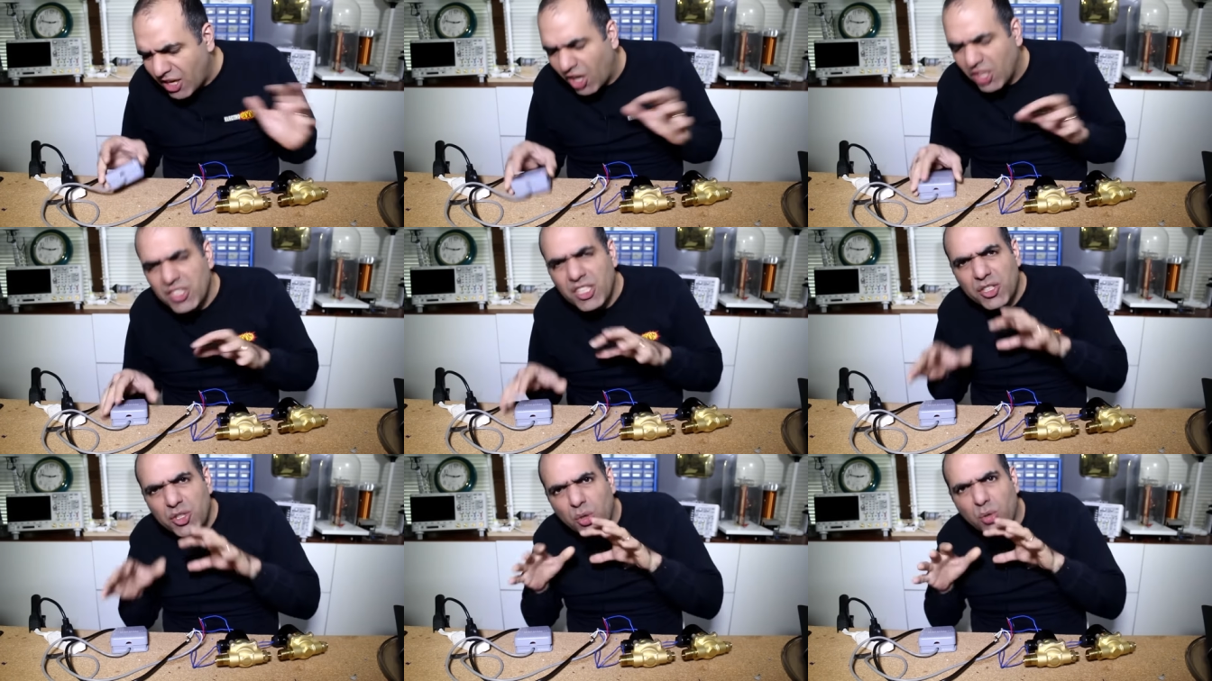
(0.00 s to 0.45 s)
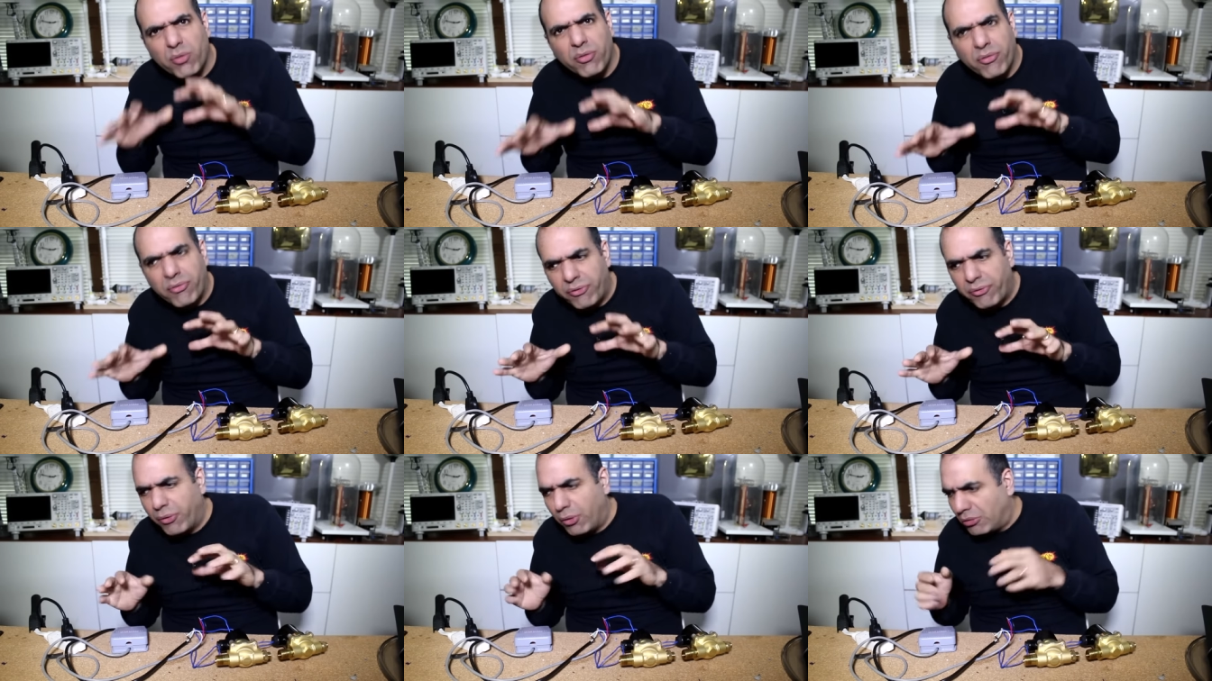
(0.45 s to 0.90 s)
under your
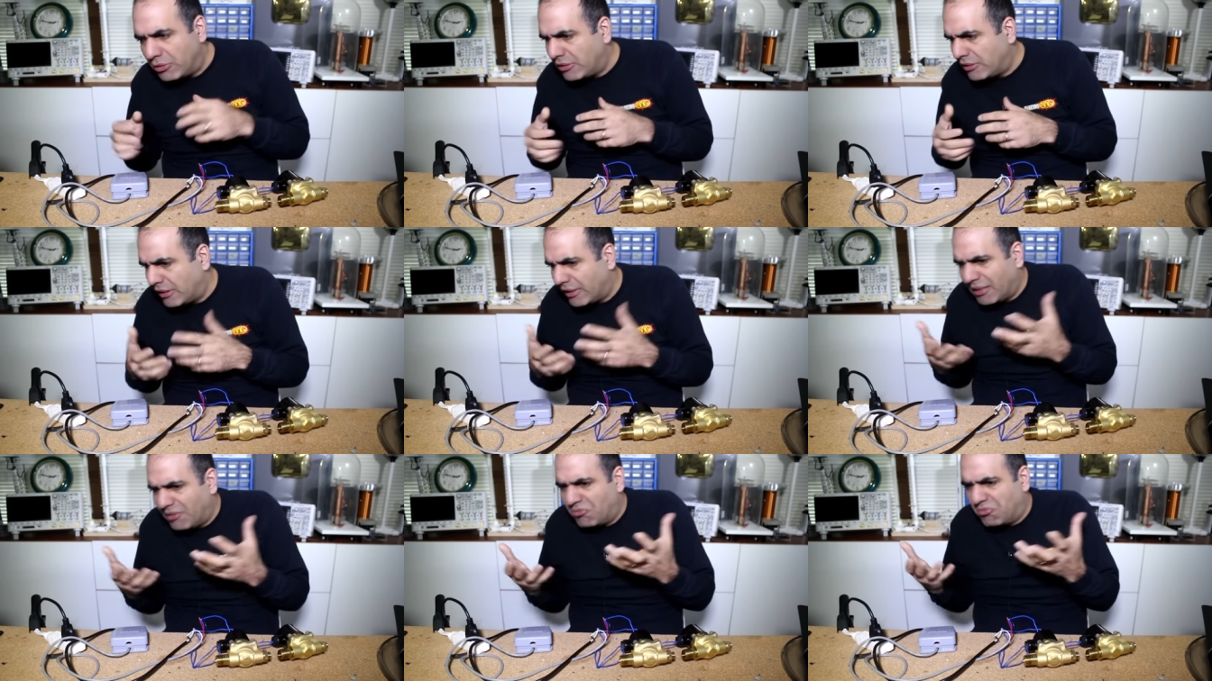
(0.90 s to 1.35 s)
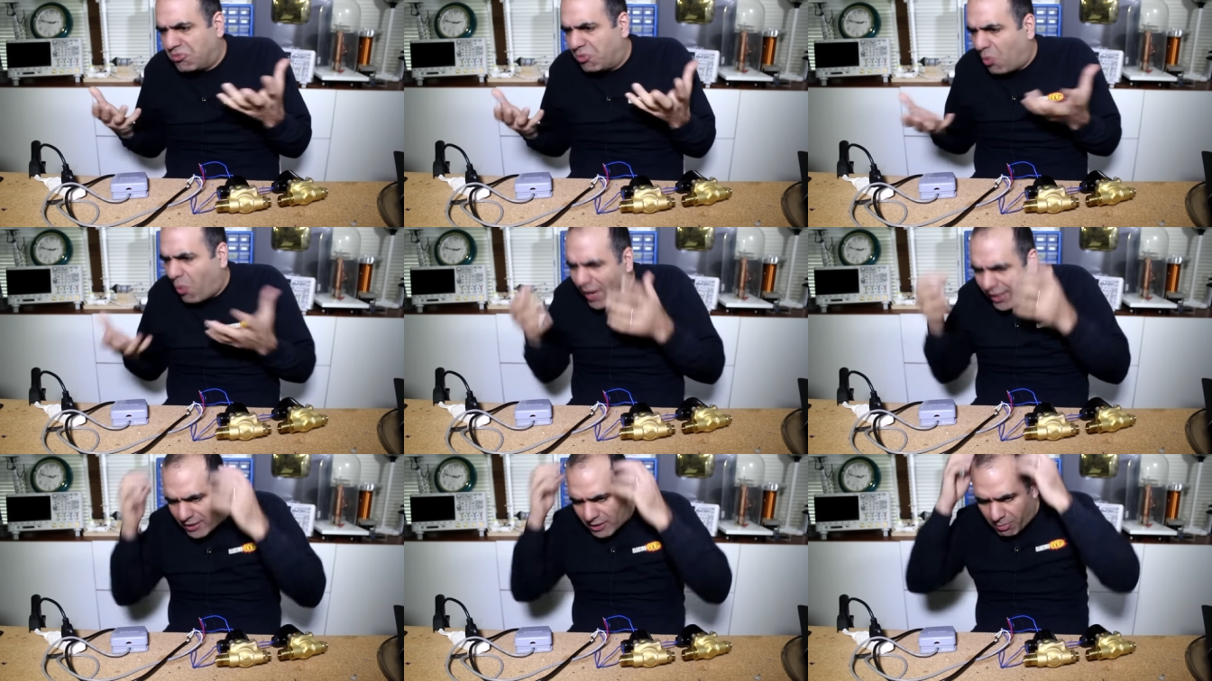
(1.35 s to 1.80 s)
foot in a
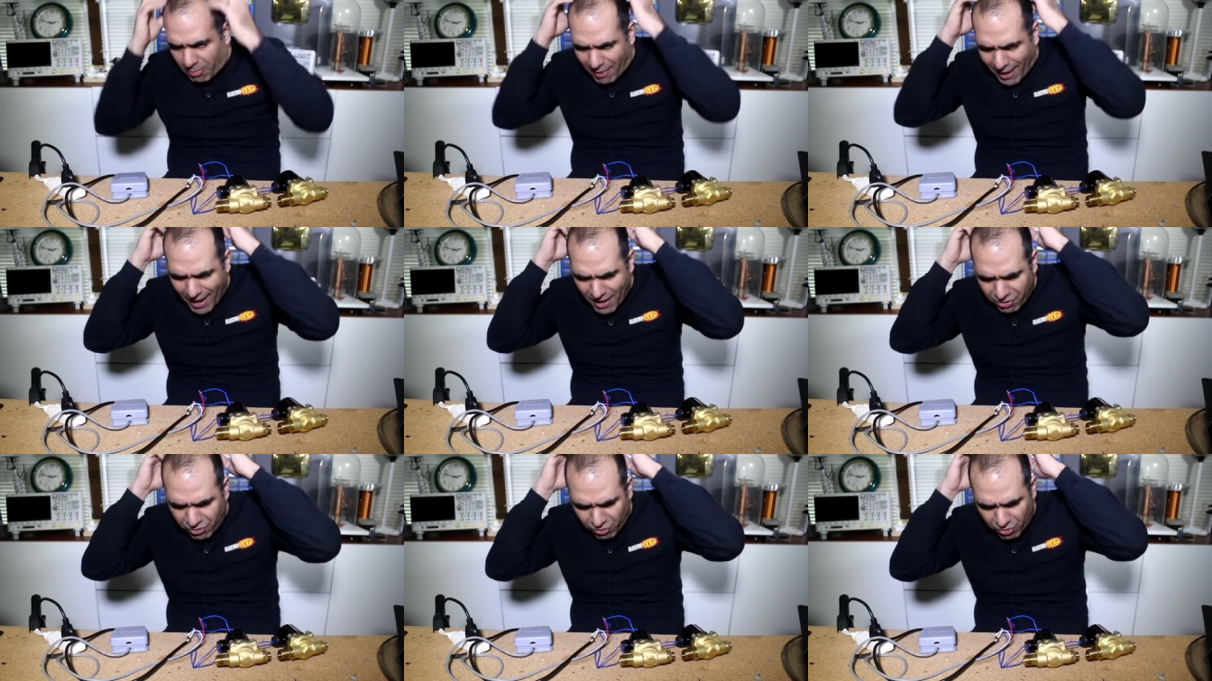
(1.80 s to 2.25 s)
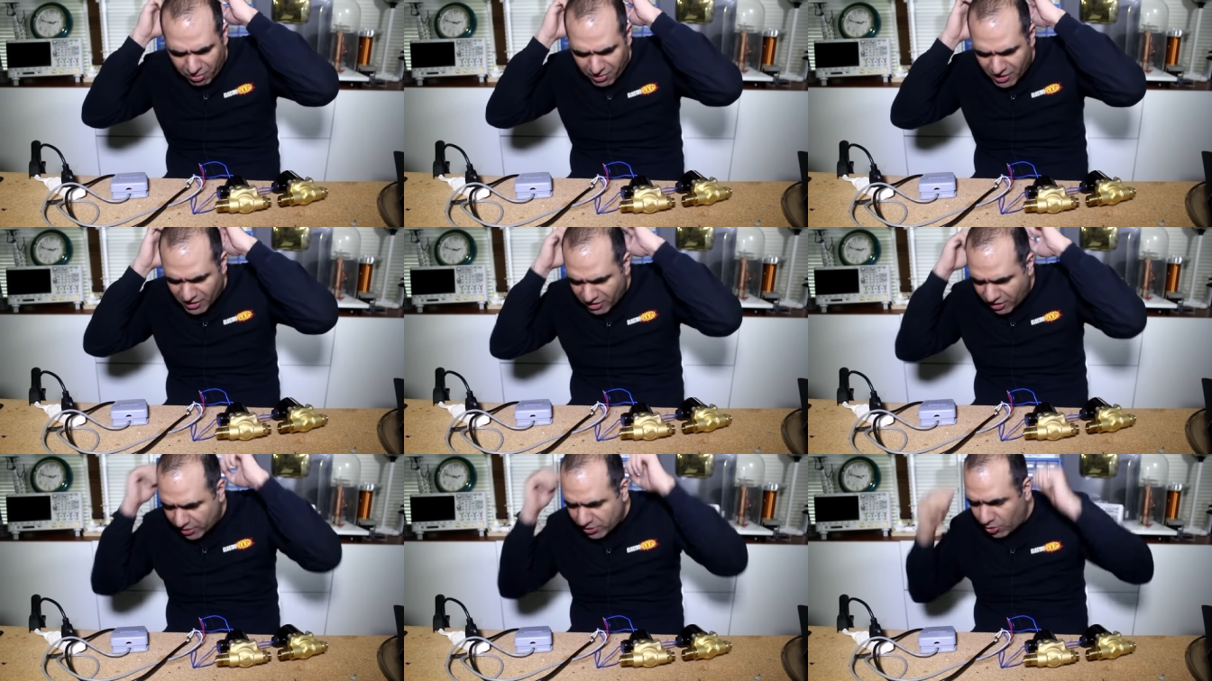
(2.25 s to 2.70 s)
wet bathroom
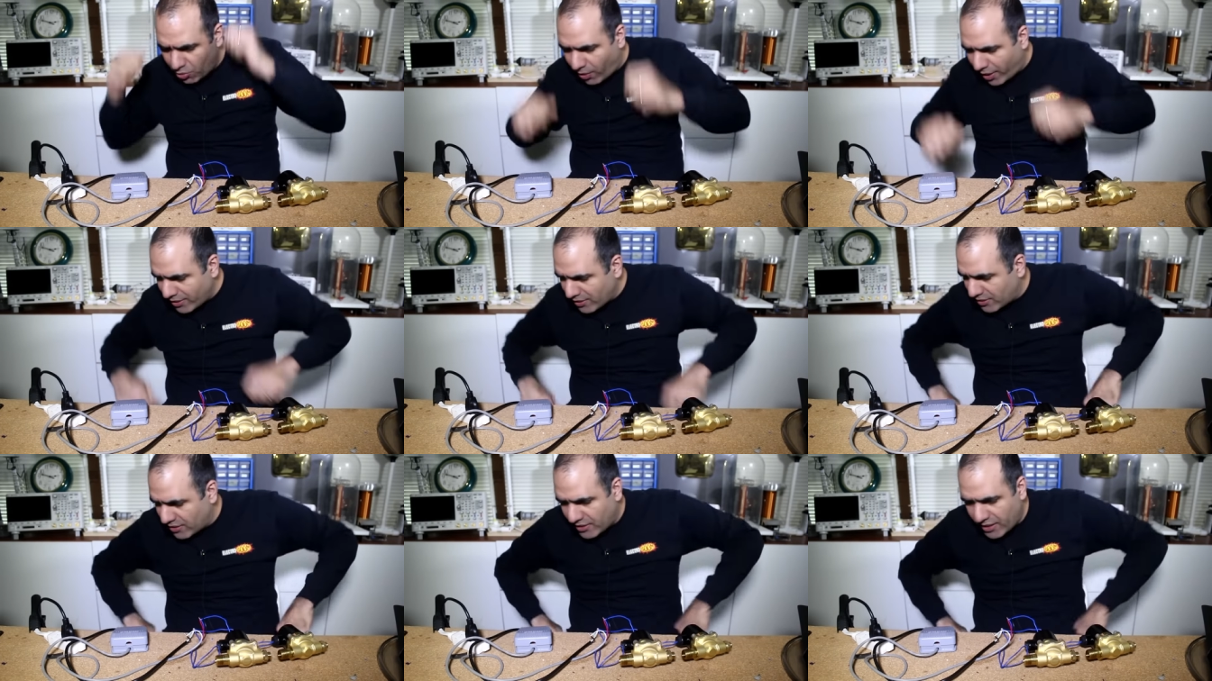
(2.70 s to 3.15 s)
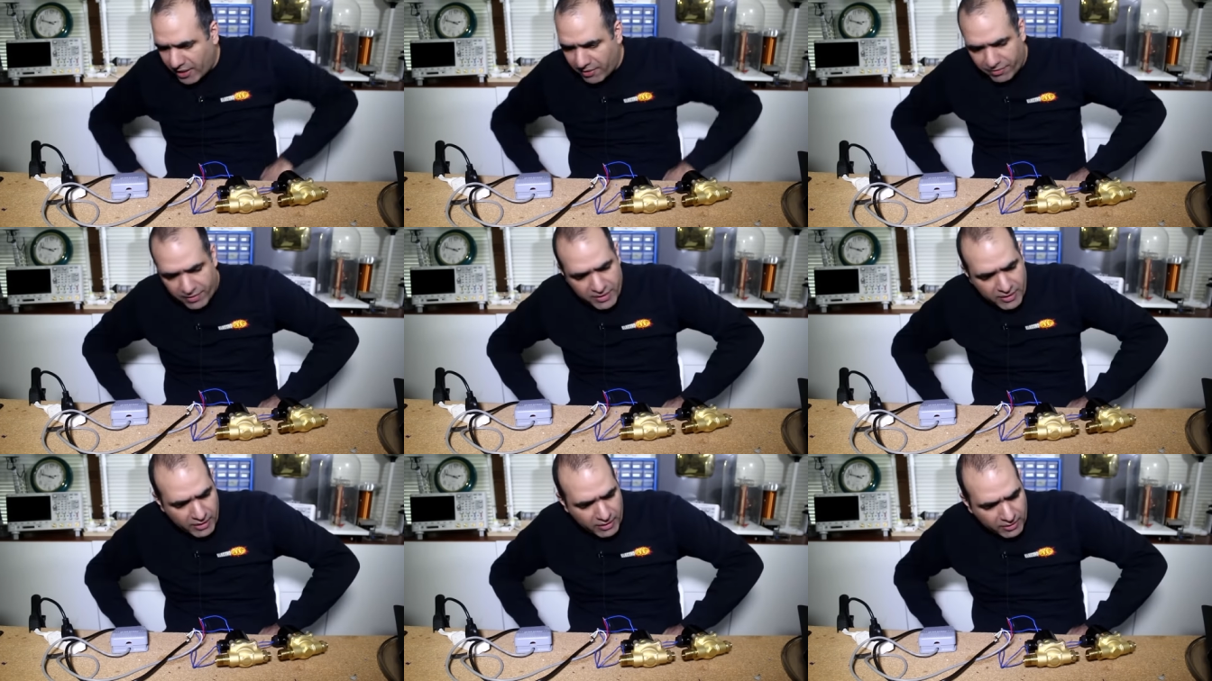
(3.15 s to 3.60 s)
is not quite safe,
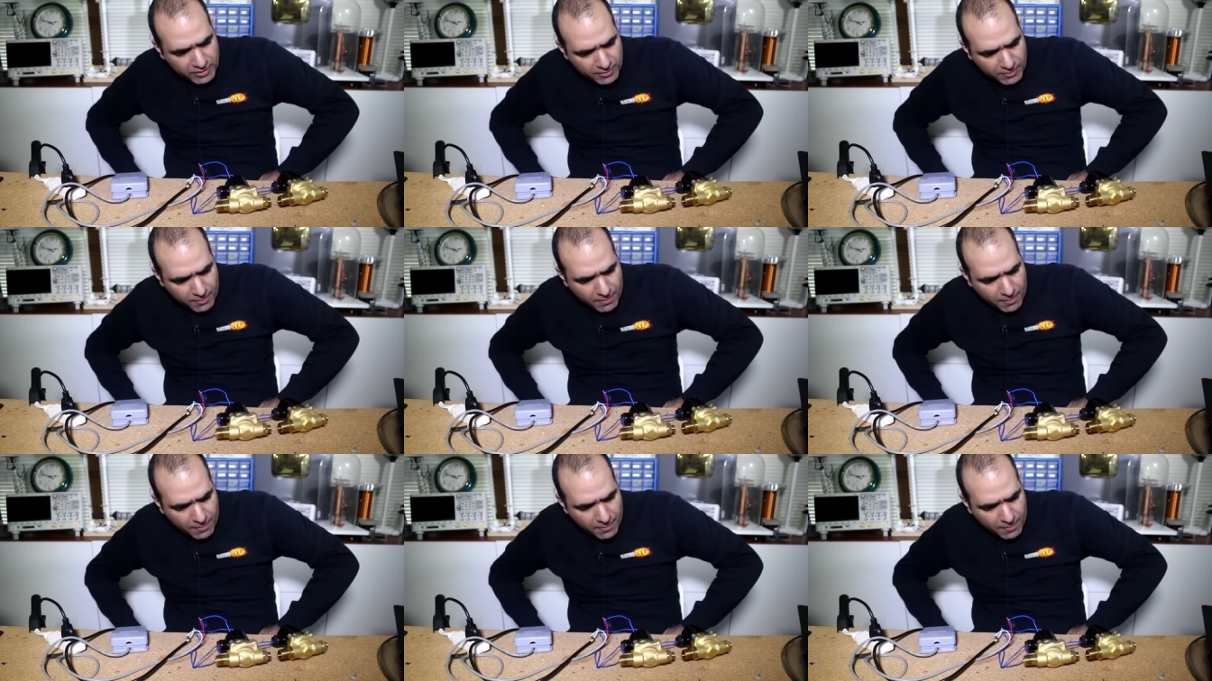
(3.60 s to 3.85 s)
is it?